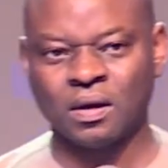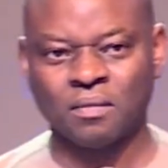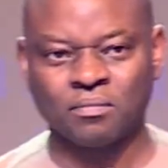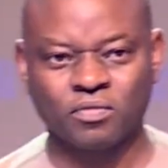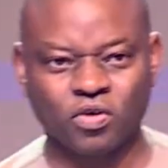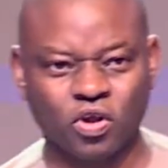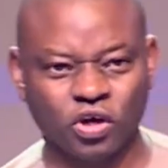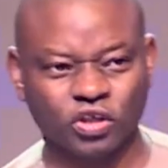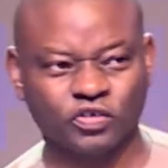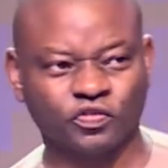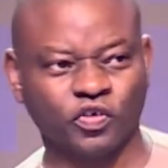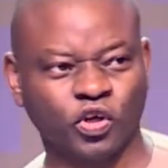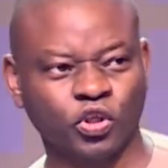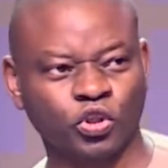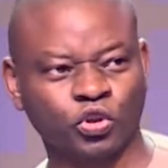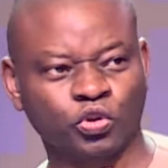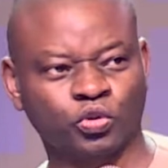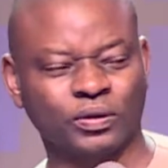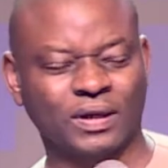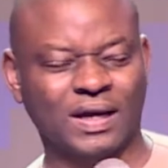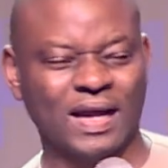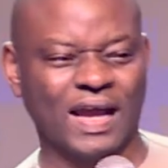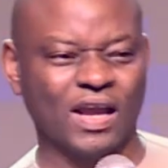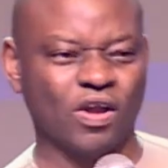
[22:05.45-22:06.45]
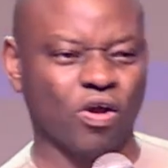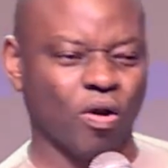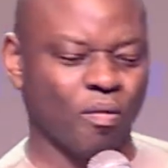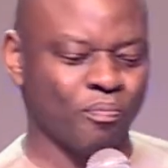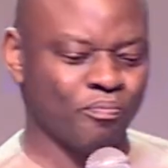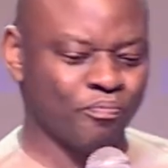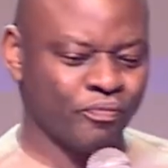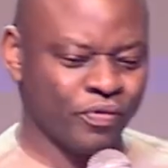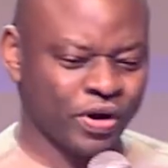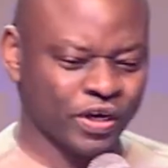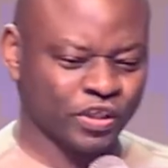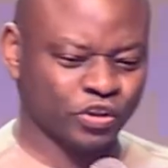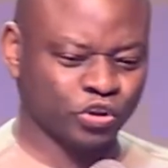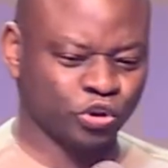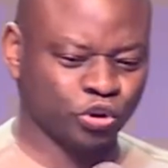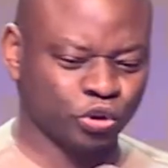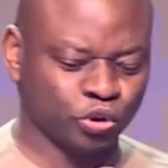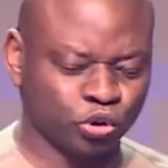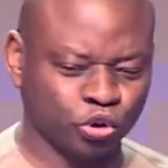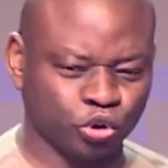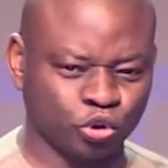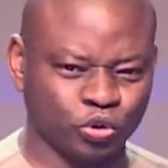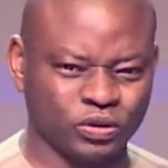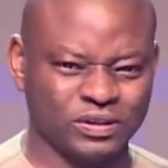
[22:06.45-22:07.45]
Because for you to get your
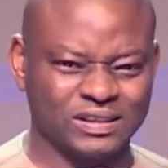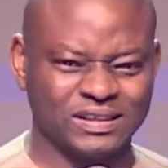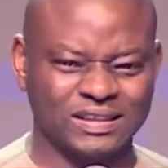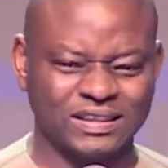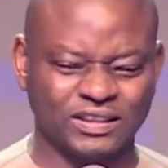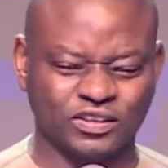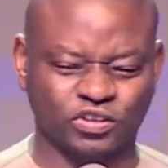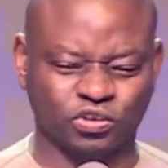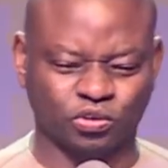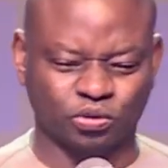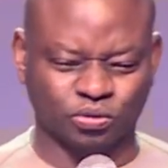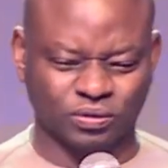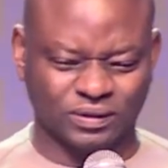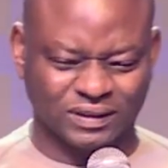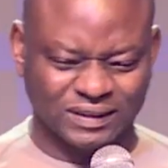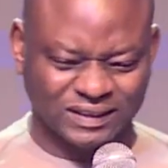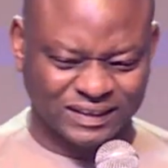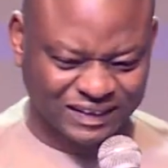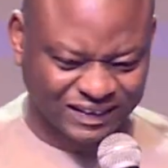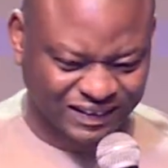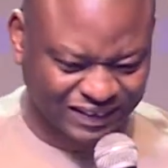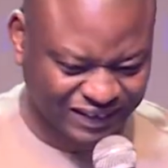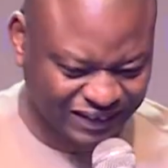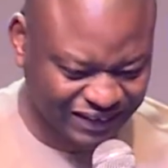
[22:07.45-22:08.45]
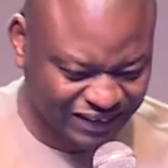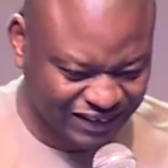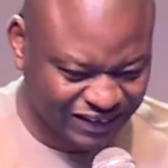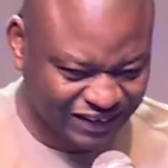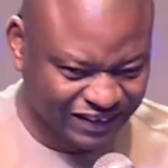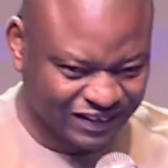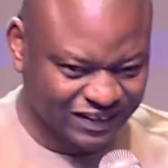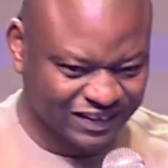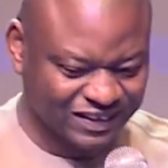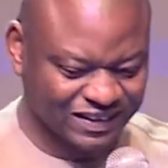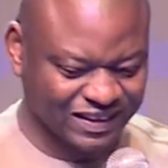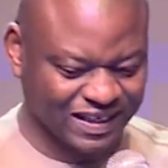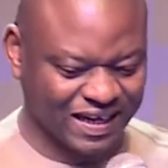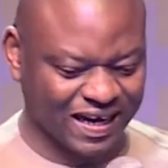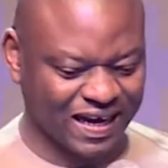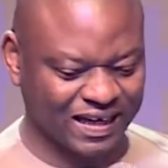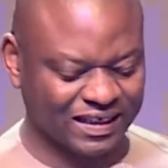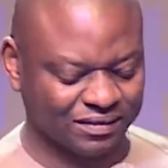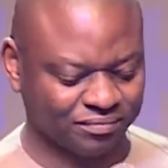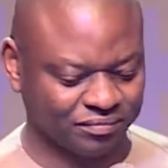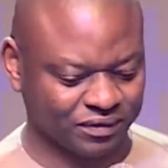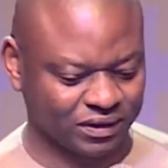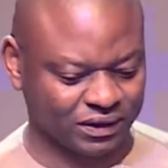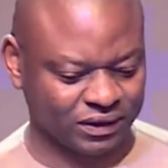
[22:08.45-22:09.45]
breakthrough, you need to resist the
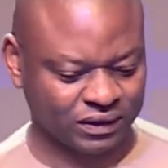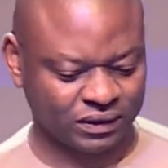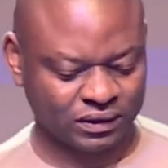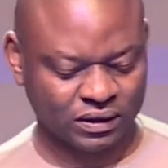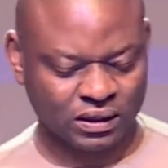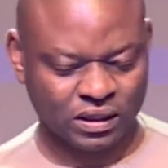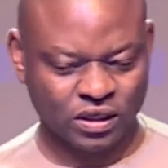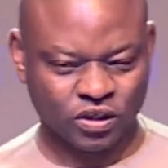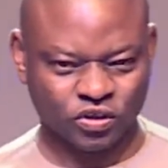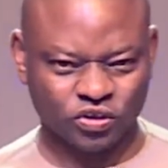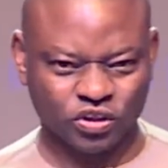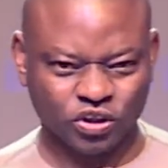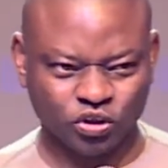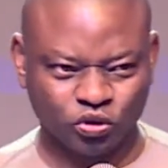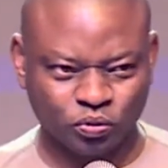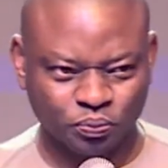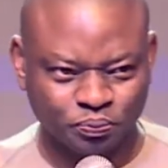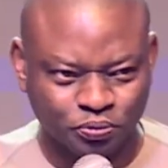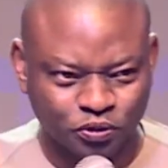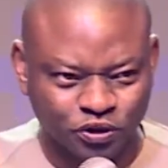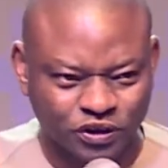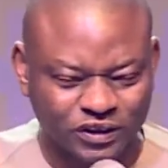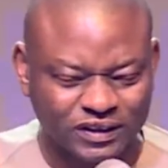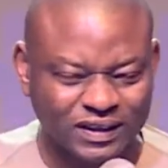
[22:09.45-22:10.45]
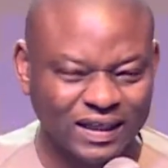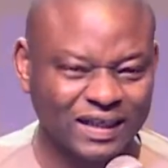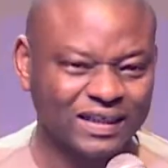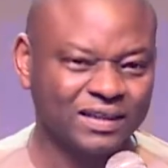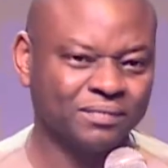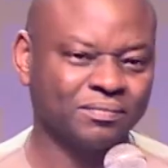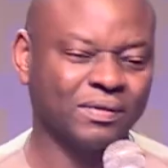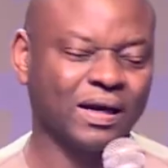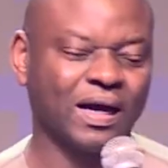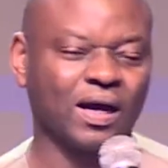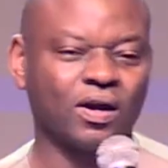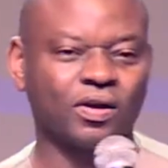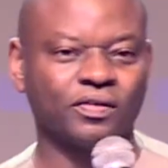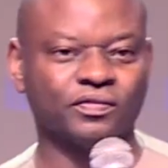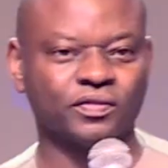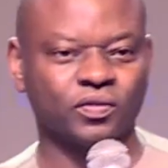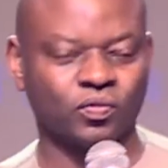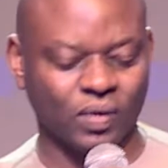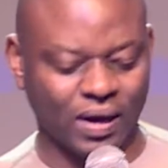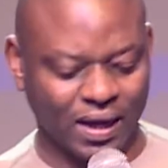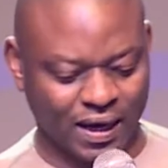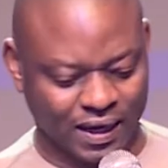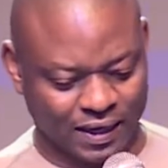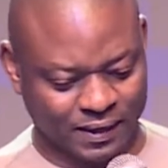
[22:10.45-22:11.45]
enemy. You need to push the enemy out of the
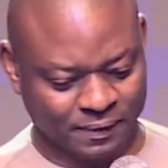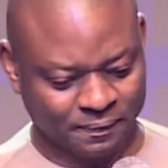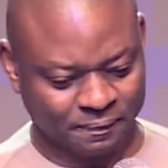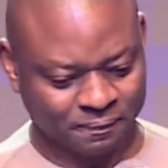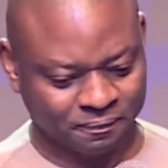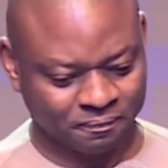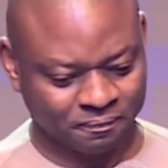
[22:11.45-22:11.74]
way.